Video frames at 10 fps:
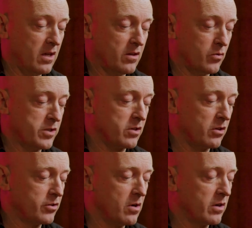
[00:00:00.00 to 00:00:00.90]
we
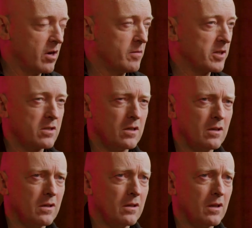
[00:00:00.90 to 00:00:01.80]
started drawing comics
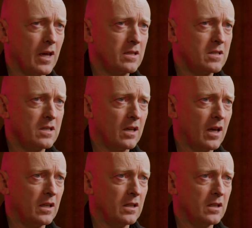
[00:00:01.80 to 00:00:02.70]
in
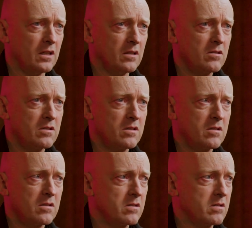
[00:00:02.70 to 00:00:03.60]

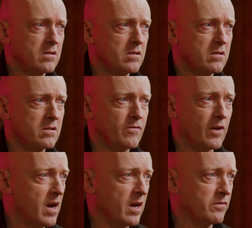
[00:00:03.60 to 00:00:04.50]

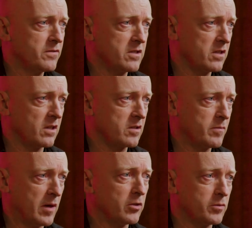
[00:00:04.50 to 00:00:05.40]
1985 or 6,
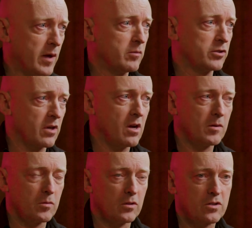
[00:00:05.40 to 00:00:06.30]
published
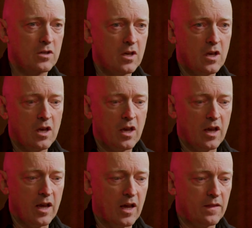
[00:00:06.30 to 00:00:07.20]
comic books.
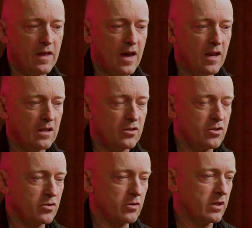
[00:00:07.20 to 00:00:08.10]
And that
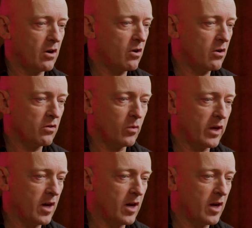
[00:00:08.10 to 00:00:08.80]
industry, all the way